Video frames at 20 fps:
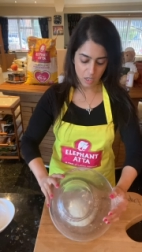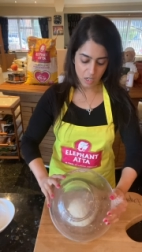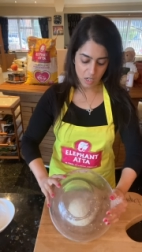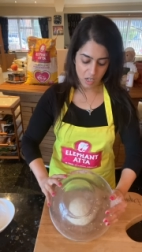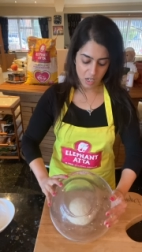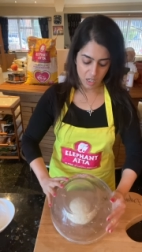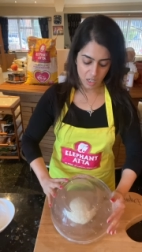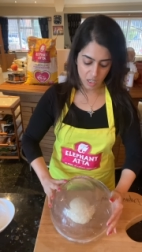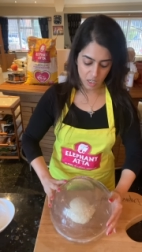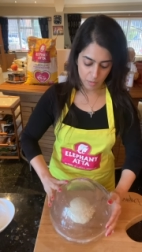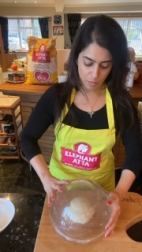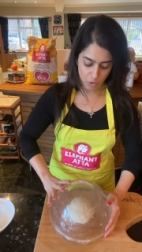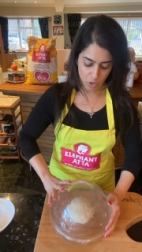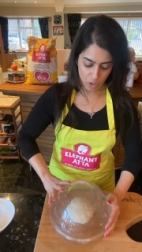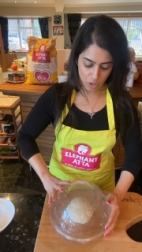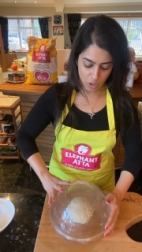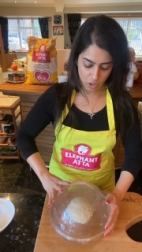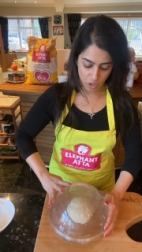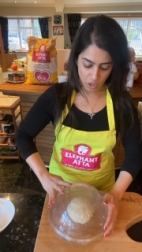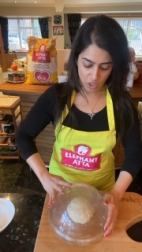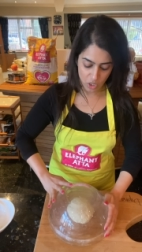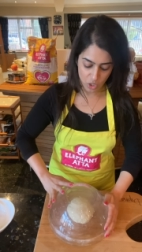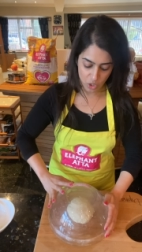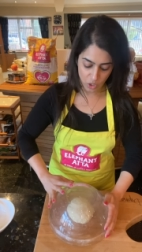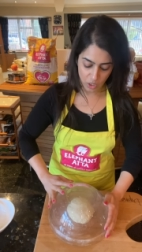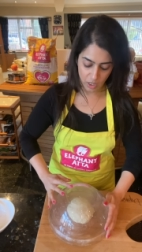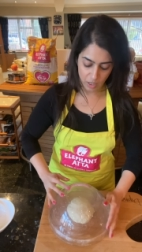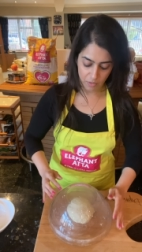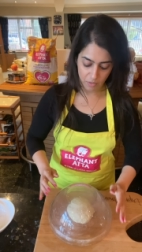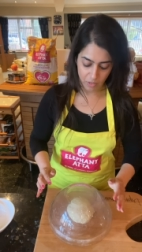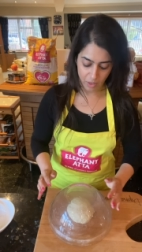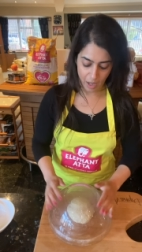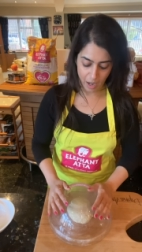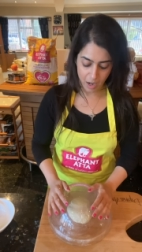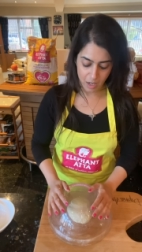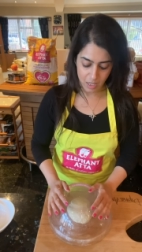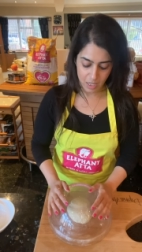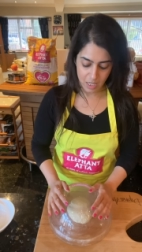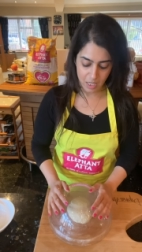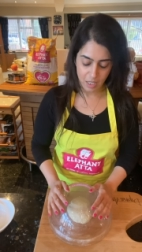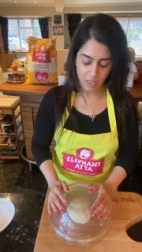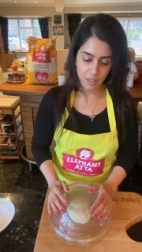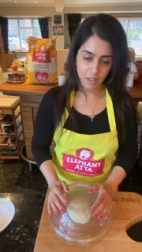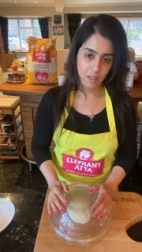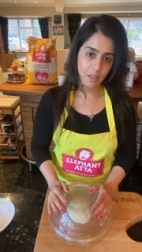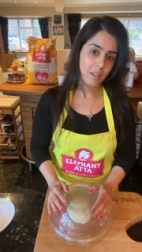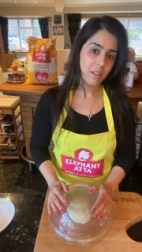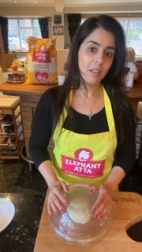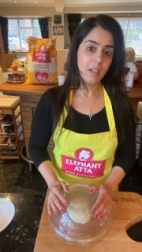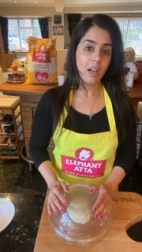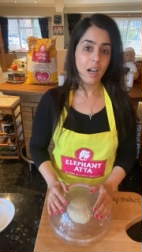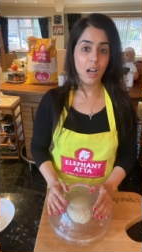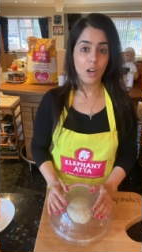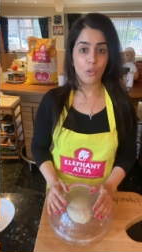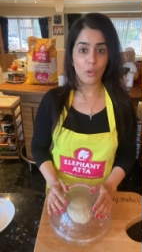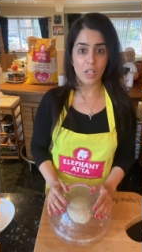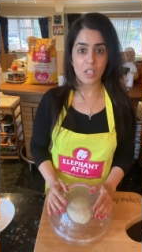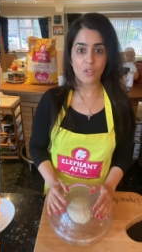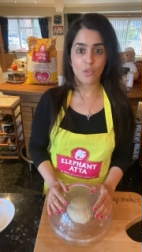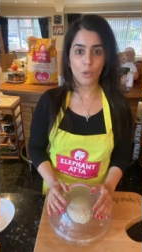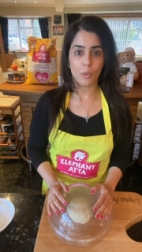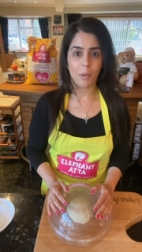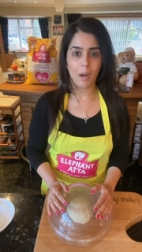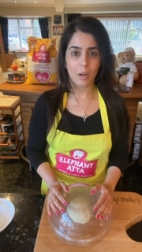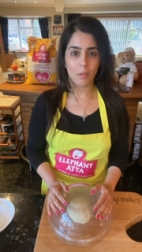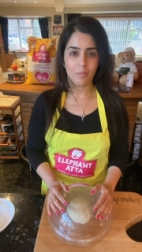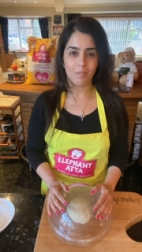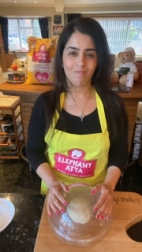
and I'm just going to give that a rest for about,